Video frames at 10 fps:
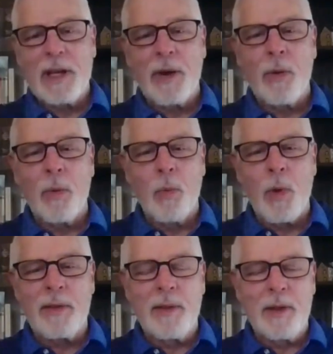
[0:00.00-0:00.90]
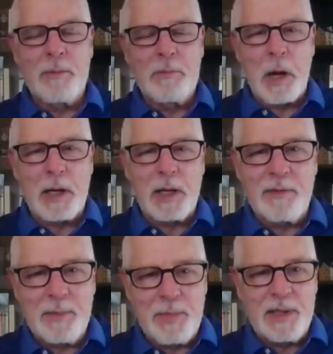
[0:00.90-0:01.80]
you know, one of the
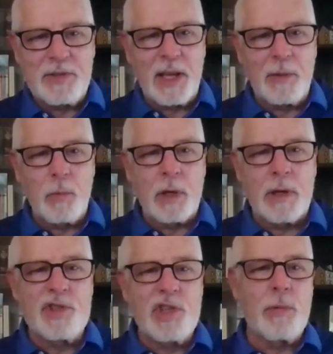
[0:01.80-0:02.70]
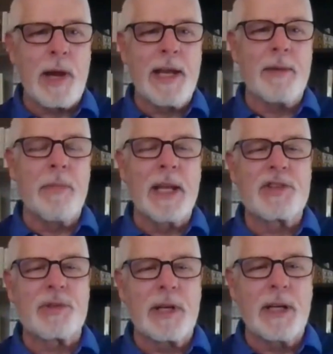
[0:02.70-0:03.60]
marketing VPs said, we're a G-rated
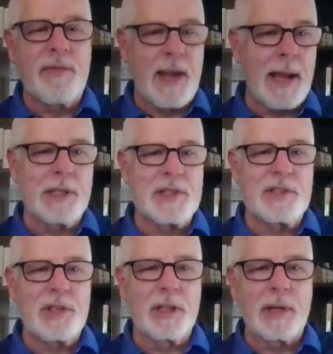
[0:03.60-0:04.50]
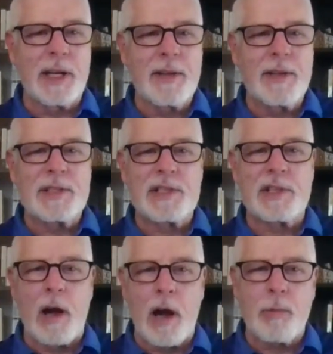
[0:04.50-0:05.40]
ministry, families and children, and this
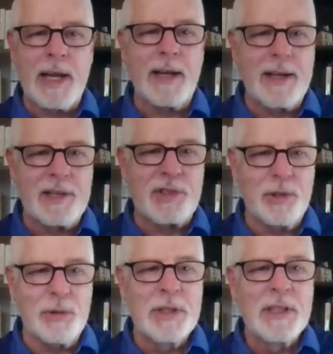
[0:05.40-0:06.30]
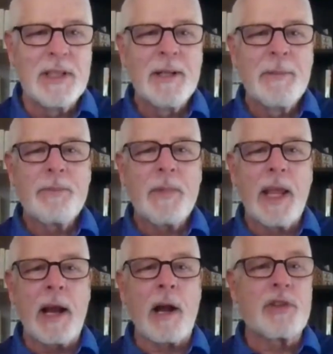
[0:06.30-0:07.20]
is an R-rated issue.
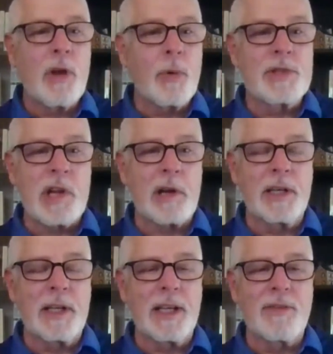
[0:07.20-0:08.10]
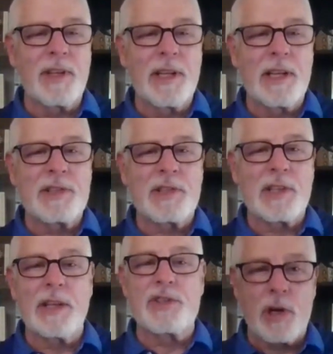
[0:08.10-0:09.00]
And our donors aren't going to give to this,
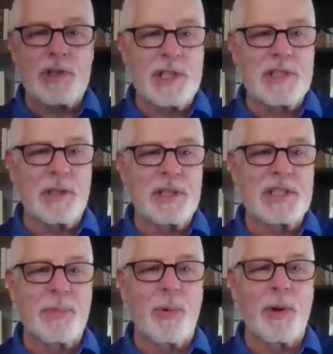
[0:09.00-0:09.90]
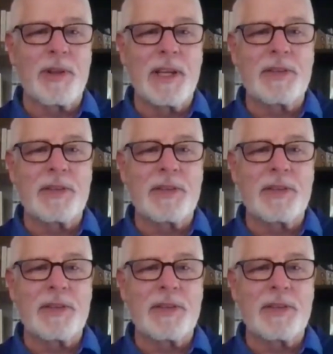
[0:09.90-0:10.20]
and the church isn't going to support